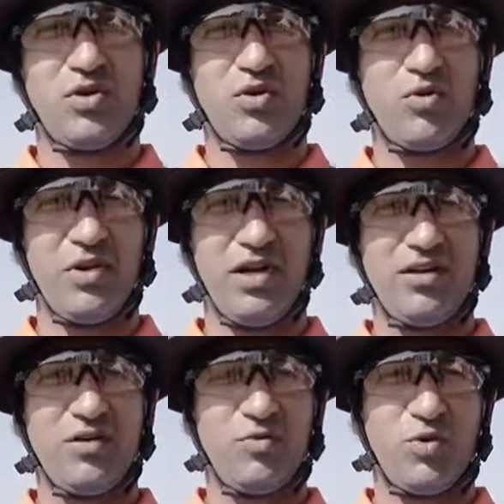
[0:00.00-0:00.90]
or
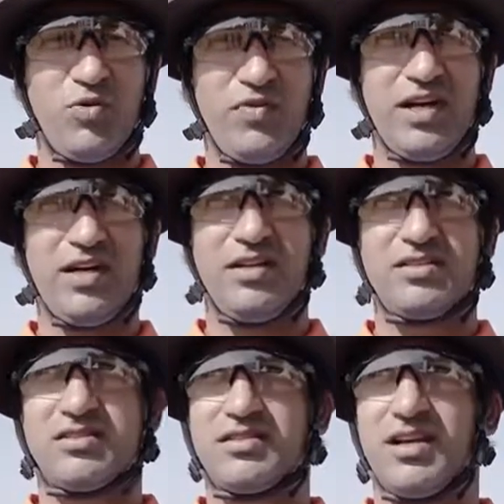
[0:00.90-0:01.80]
opinion of Polo Factory is
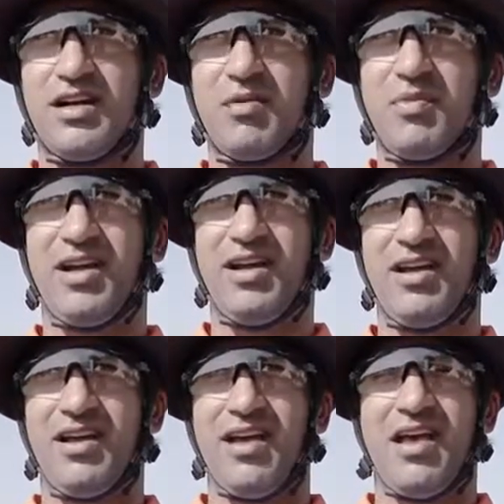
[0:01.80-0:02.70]
started by
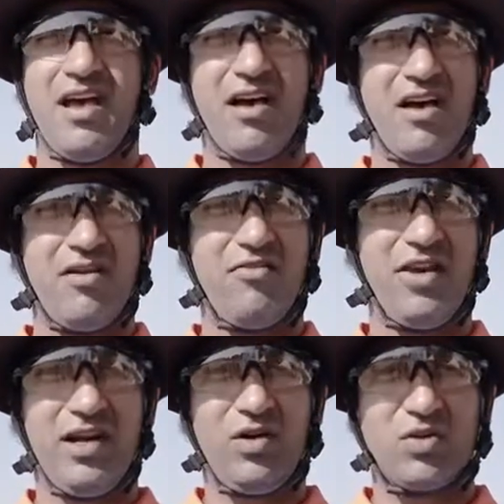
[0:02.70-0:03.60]
uh,
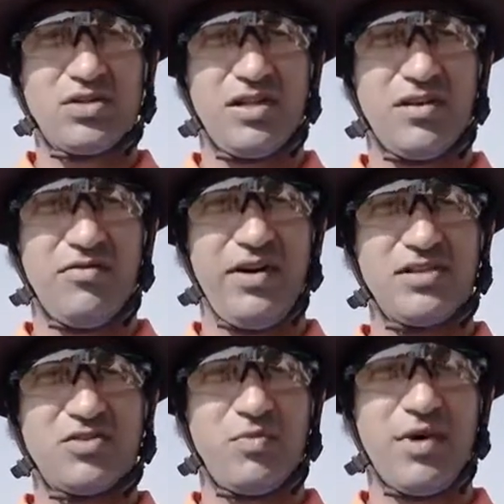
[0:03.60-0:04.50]
very close uh,
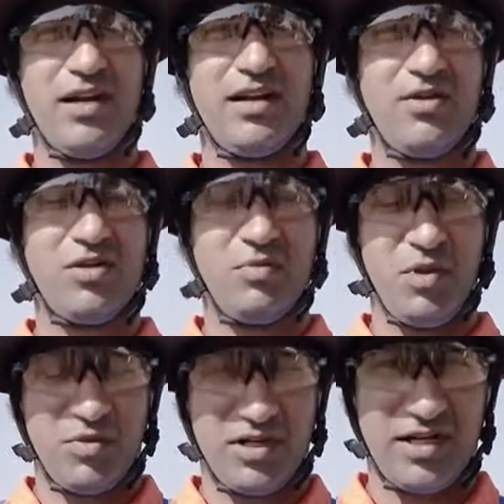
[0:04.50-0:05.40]
friends of mine, and all the
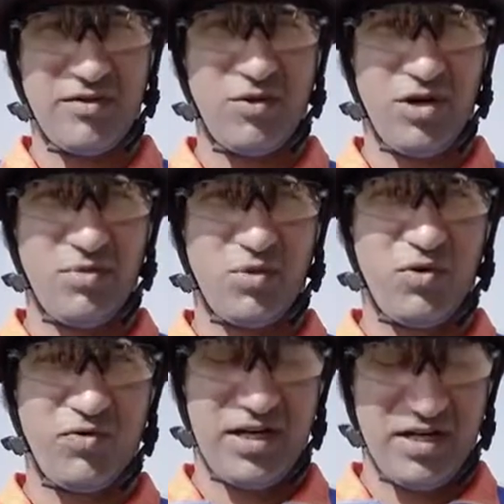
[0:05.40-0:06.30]
people that are involved in
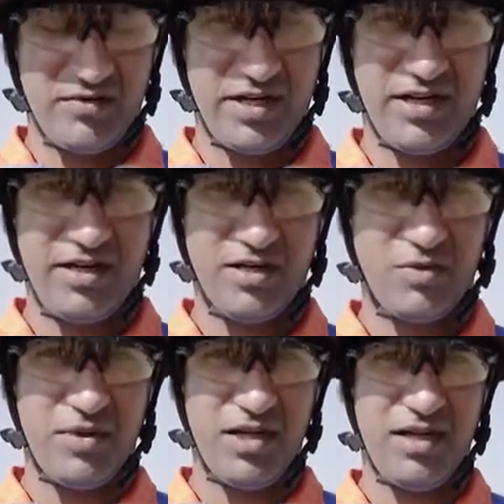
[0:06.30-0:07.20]
Polo Factory are very dear to
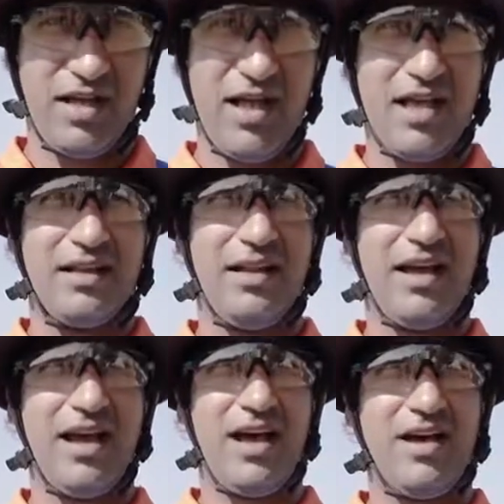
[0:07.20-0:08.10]
me. They
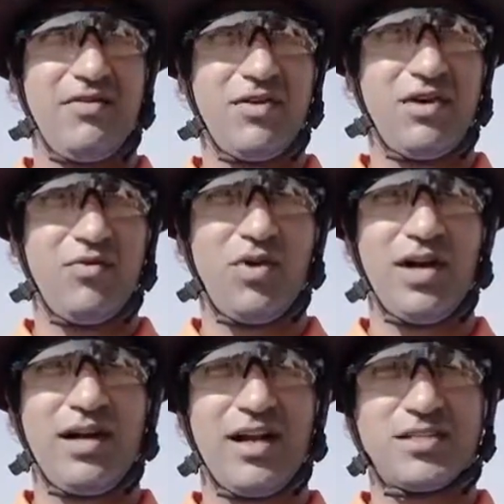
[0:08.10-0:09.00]
have uh,
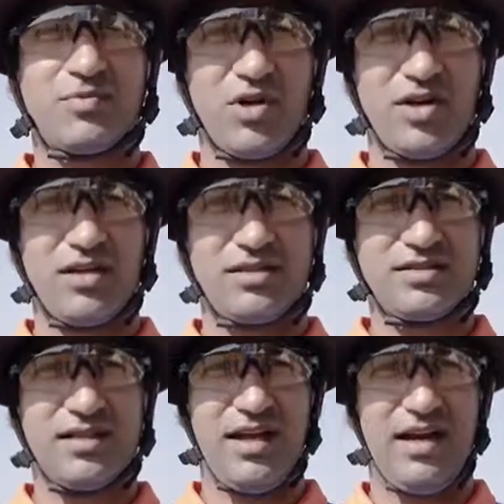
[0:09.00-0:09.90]
world-class
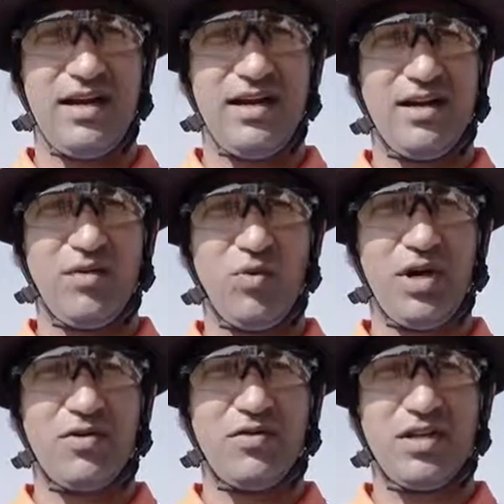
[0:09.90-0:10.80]
products, and uh,
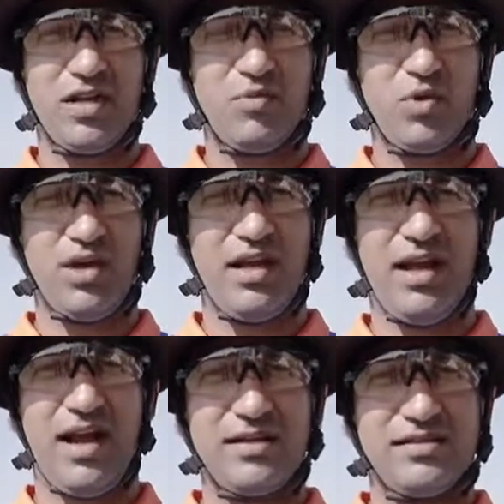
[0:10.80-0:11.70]
whatever they put their
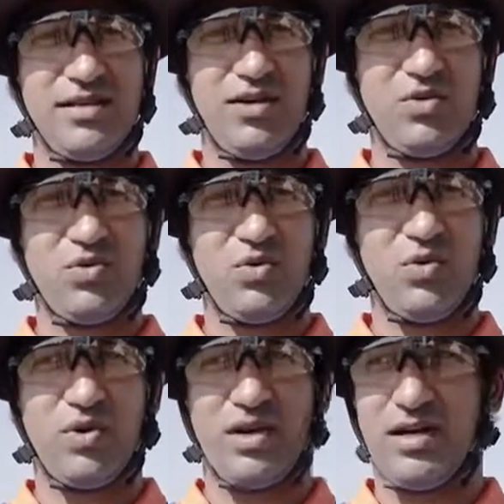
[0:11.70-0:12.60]
hands
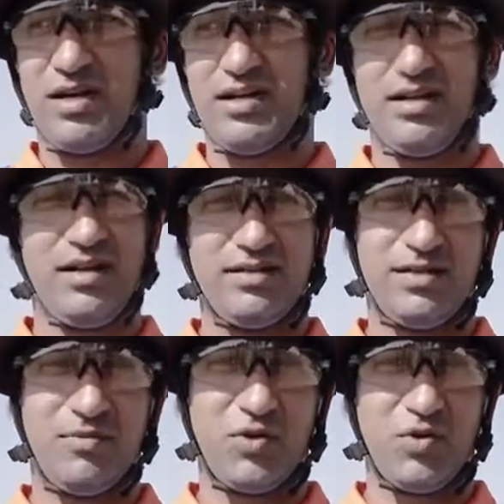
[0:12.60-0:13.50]
into, they
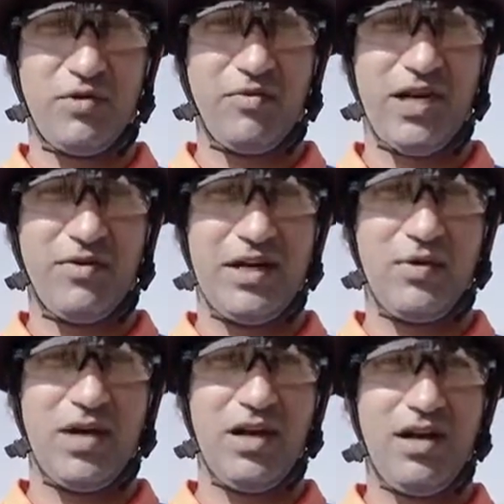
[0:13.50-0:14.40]
seem to do it very, very
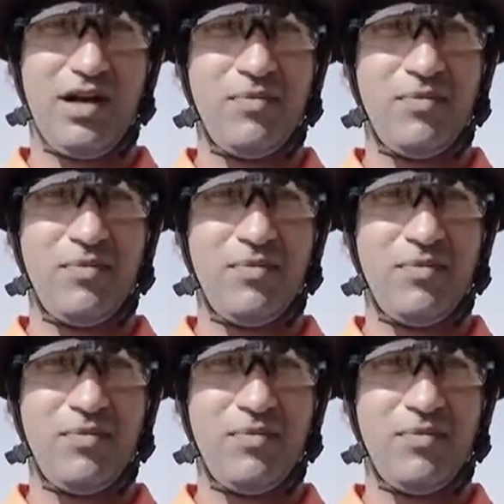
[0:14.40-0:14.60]
well.